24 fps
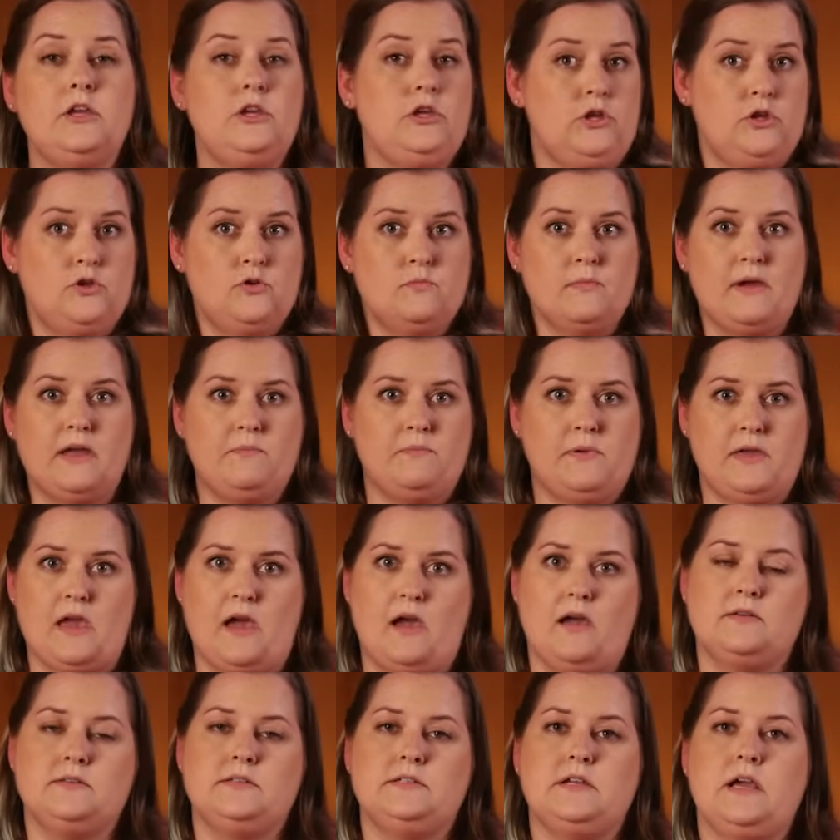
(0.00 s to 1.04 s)
You might be
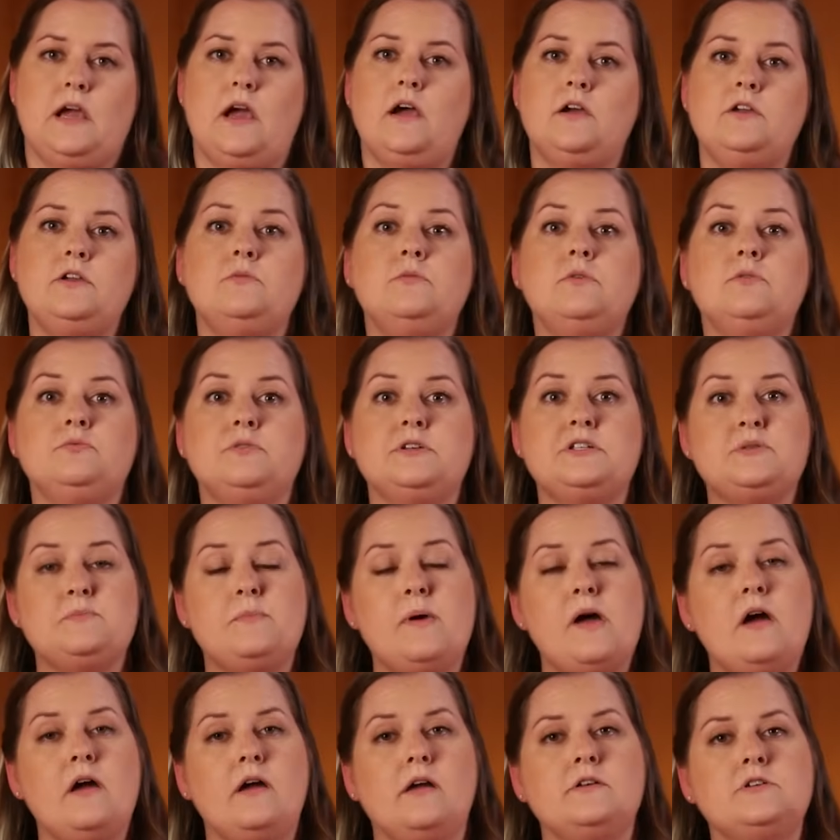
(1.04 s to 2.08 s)
asked how you would
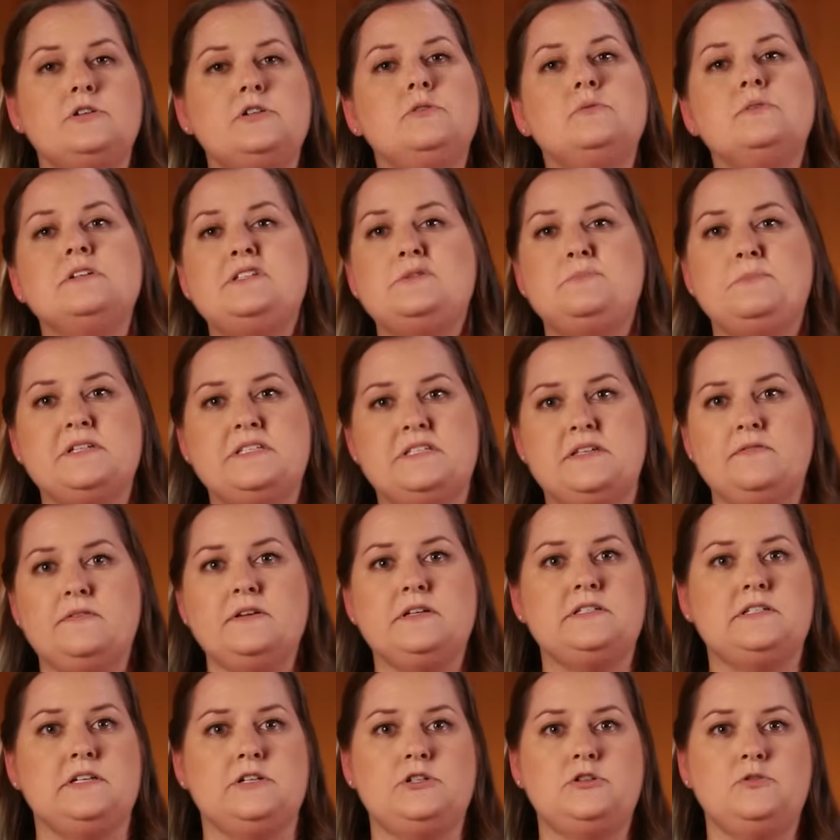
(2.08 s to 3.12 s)
respond to a
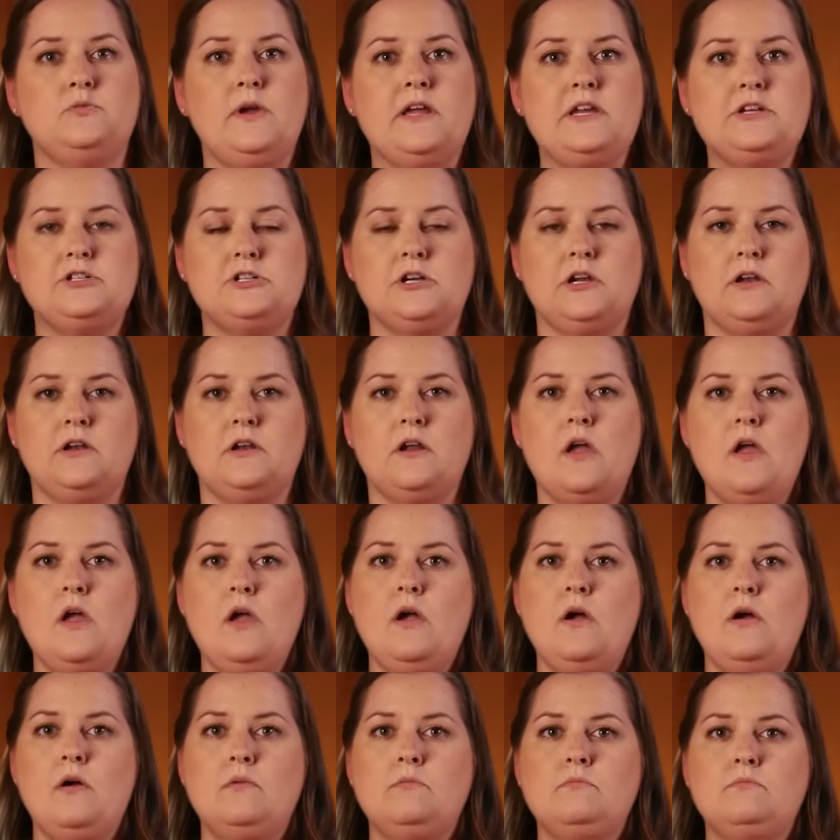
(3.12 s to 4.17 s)
specific situation
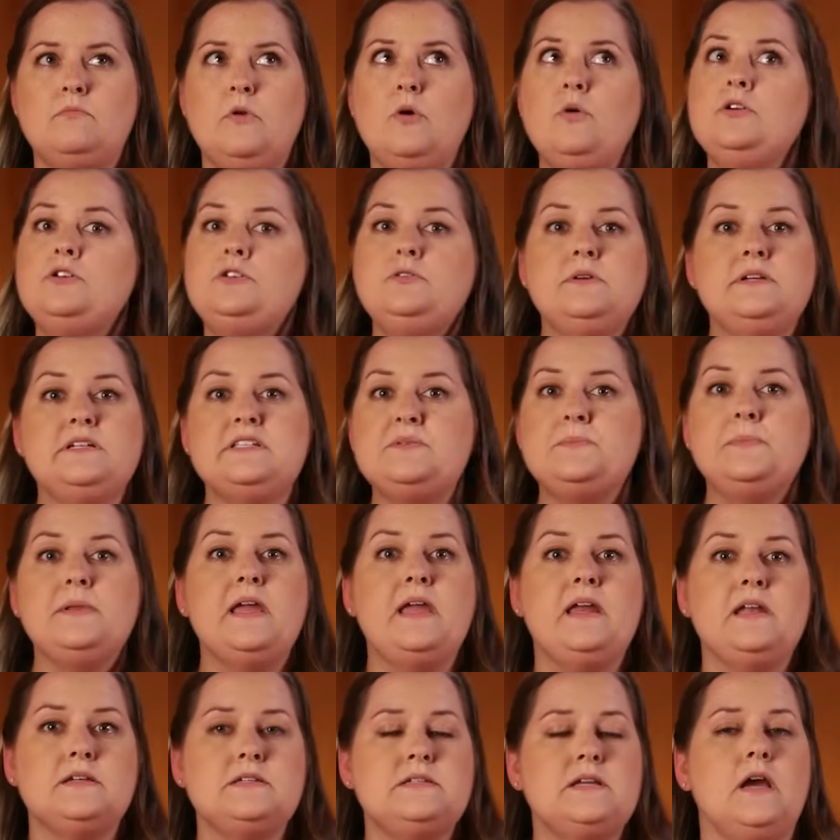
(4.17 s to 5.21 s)
or to
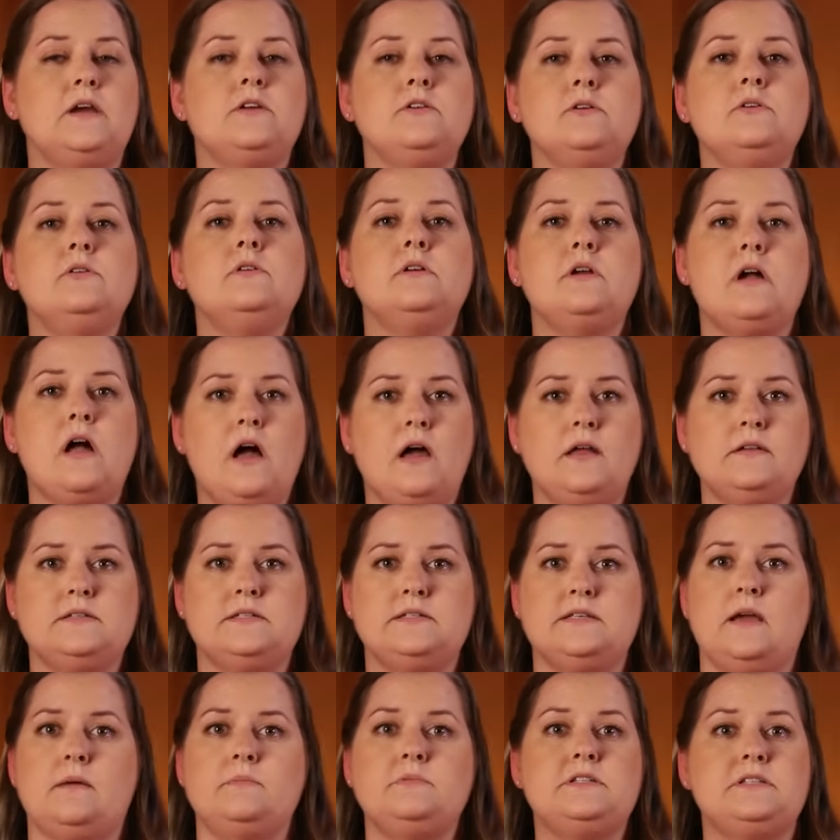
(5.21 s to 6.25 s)
explain a technical
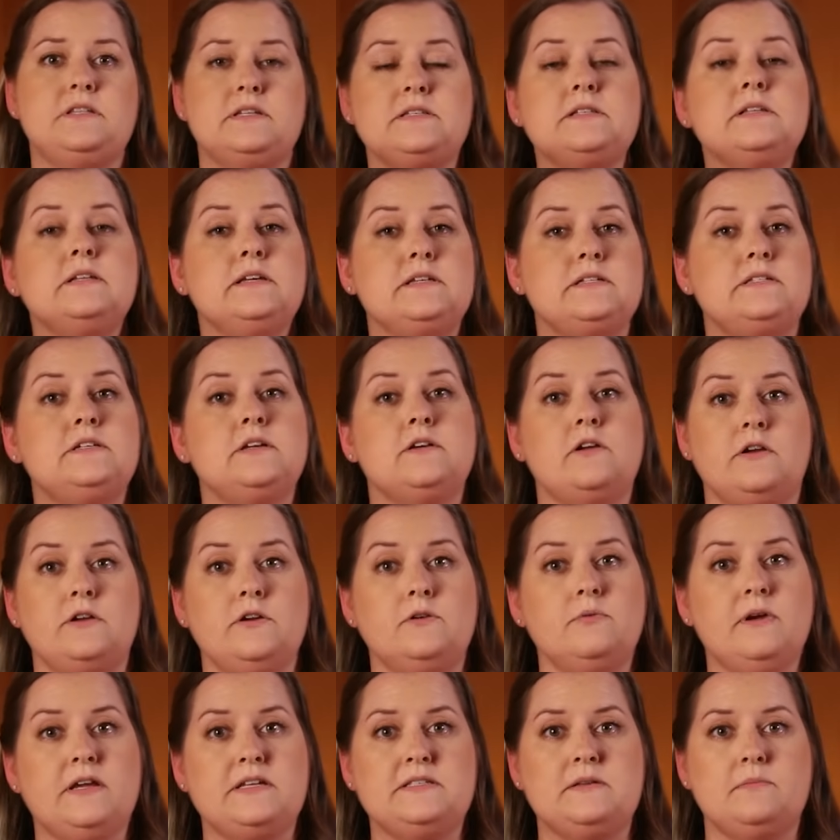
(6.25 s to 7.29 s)
concept that's listed on
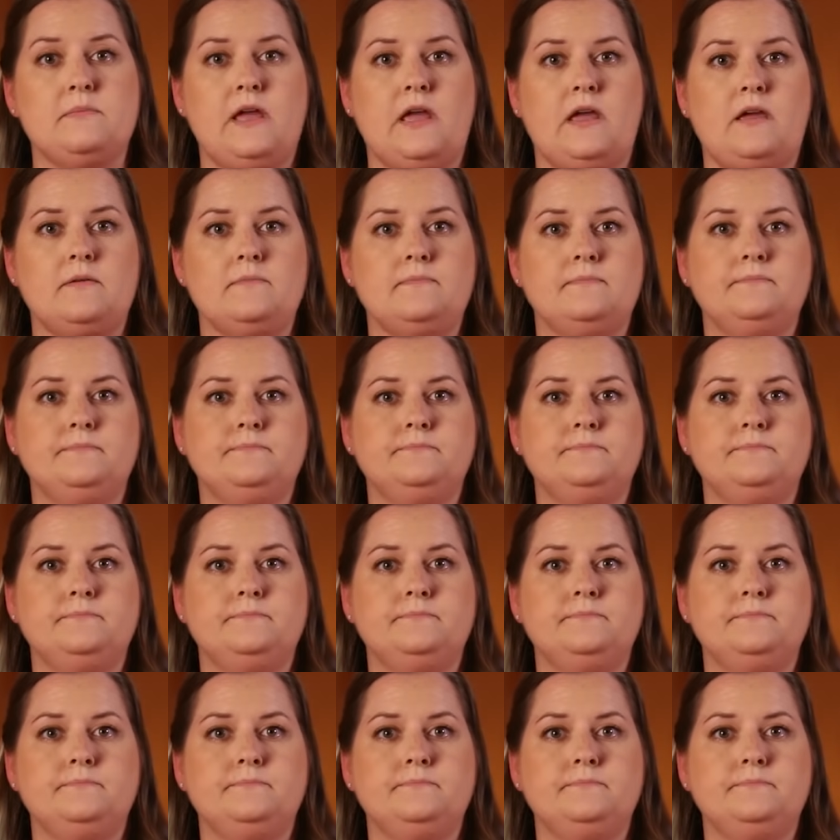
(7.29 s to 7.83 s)
your resume.